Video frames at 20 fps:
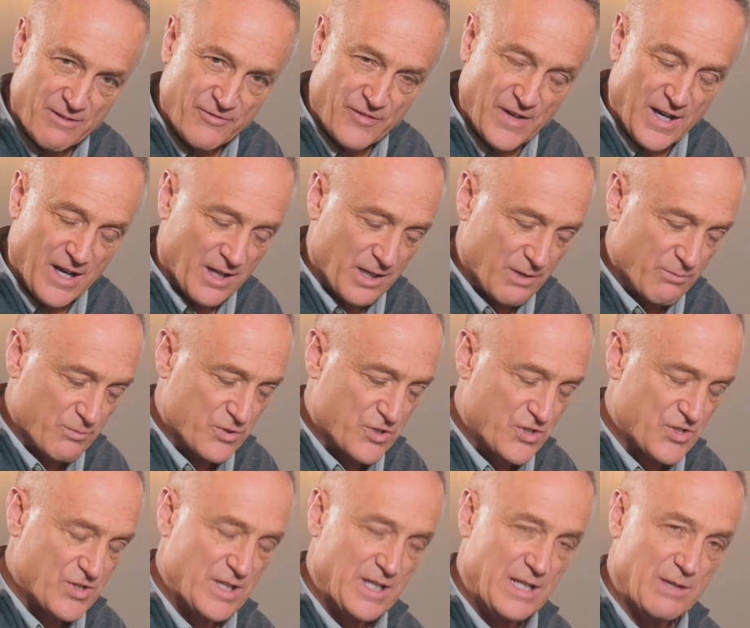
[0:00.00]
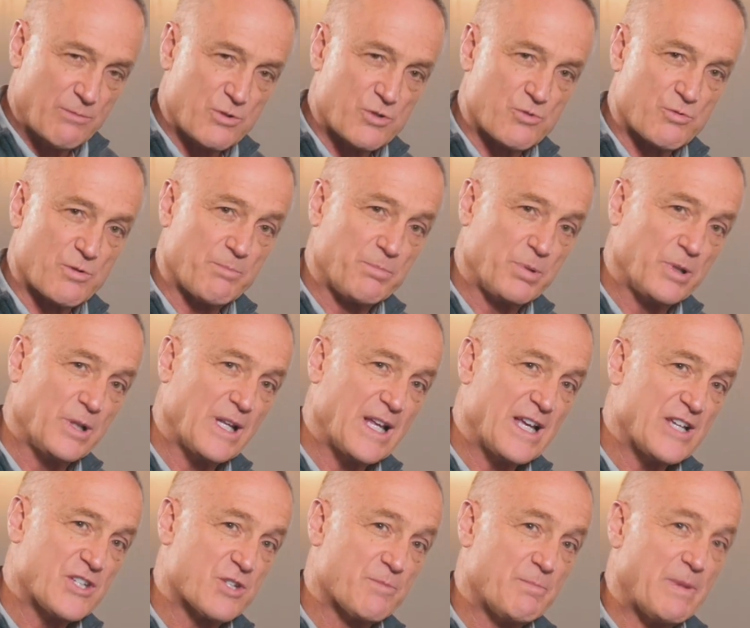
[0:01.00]
fell, it was
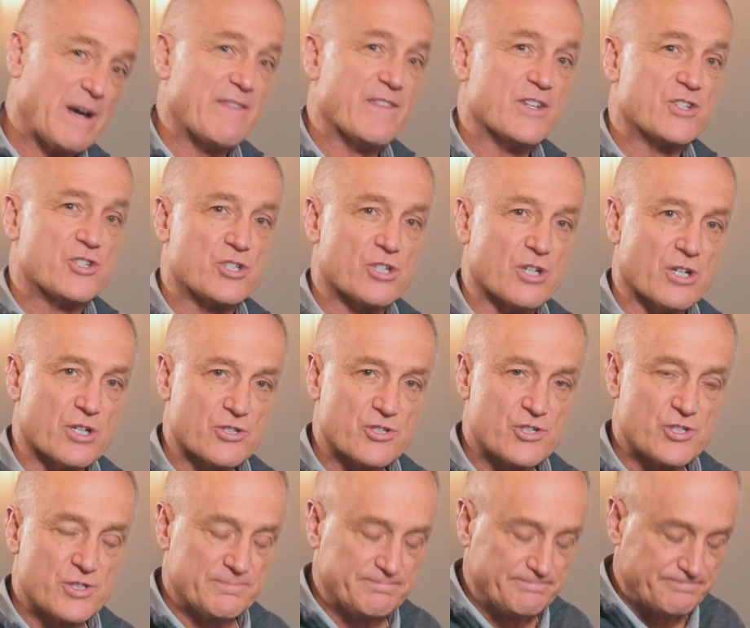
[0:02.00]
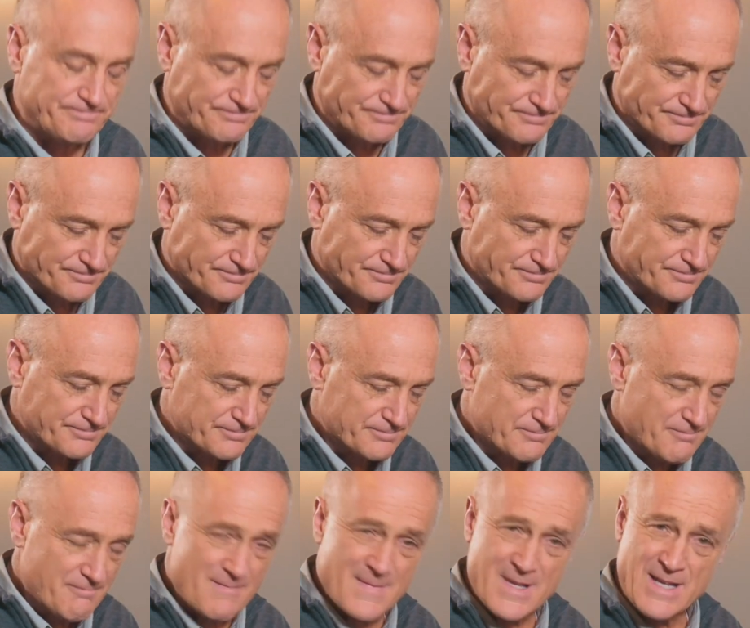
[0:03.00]
replaced by the church.
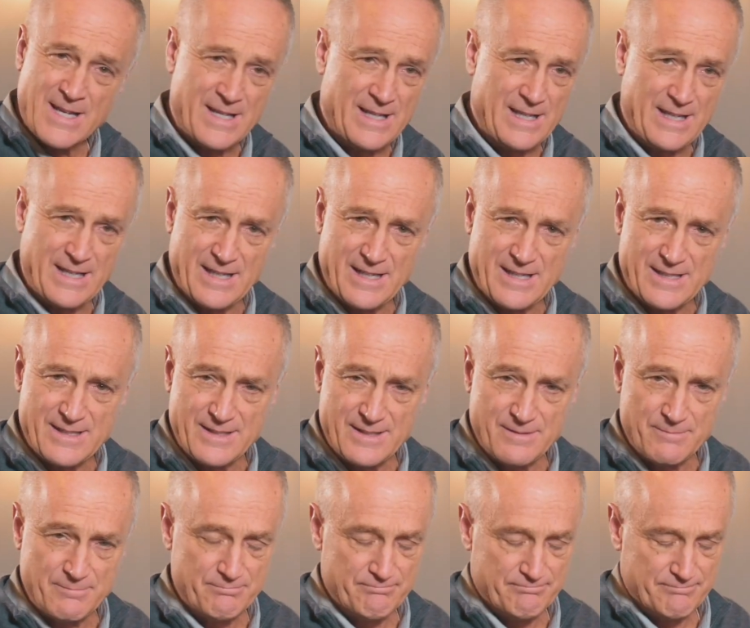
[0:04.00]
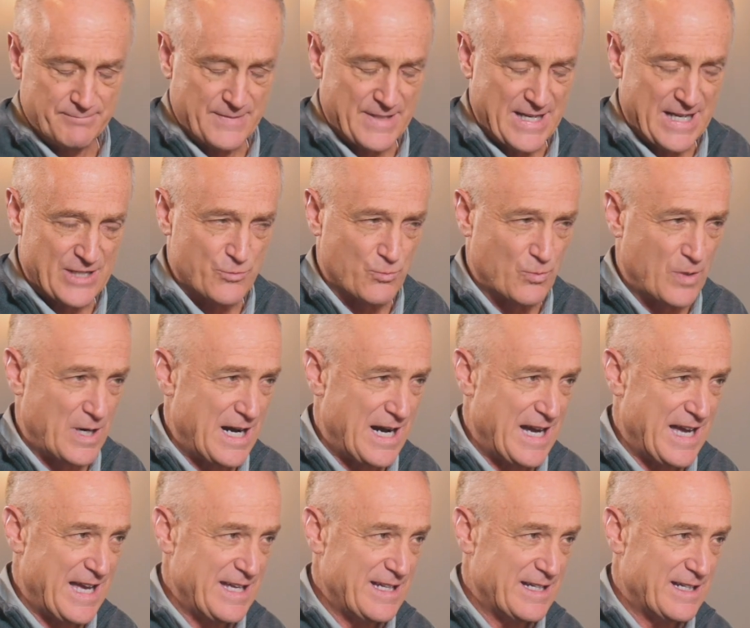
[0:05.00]
And that's
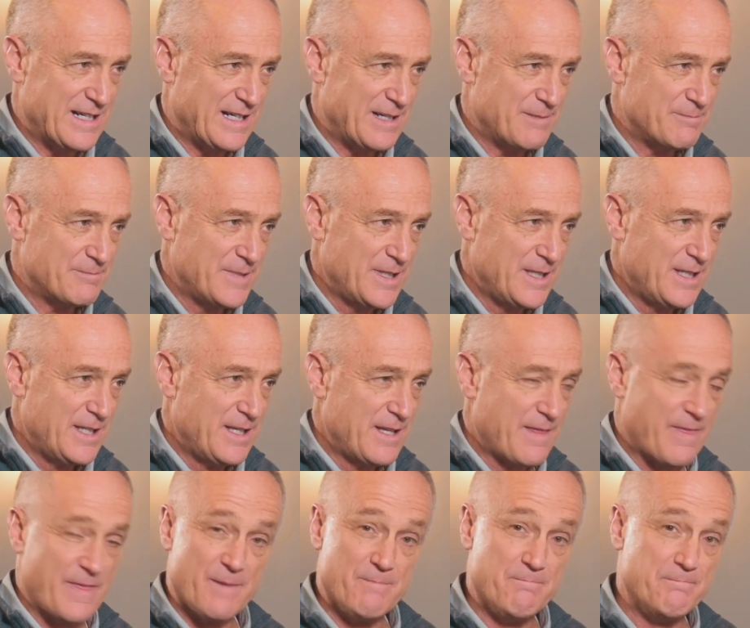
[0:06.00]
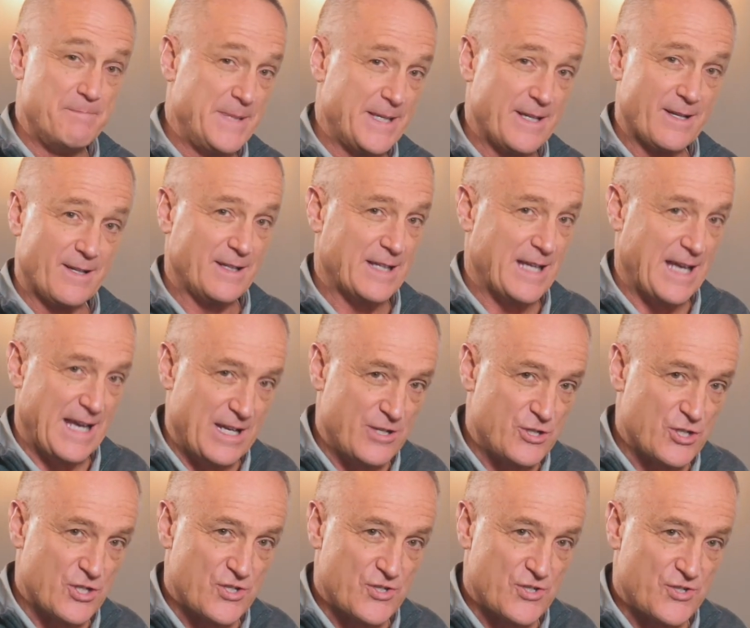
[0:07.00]
why the Middle
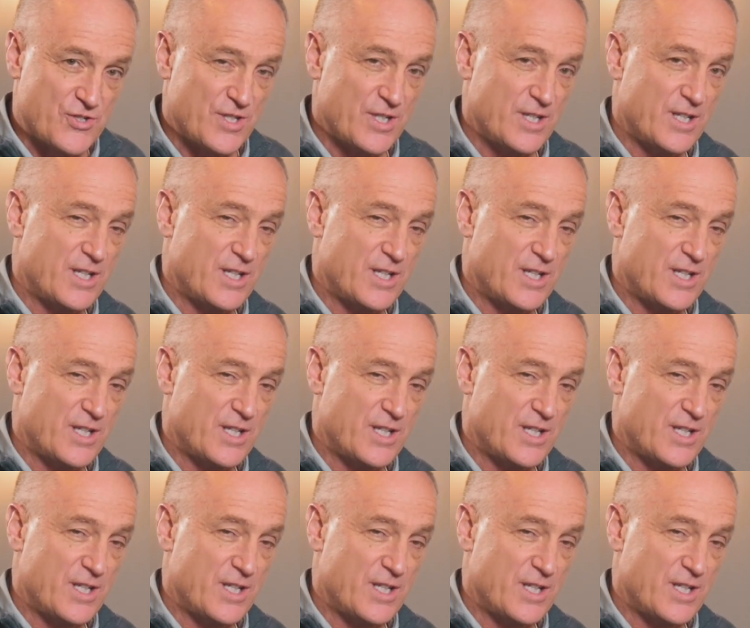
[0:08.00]
Ages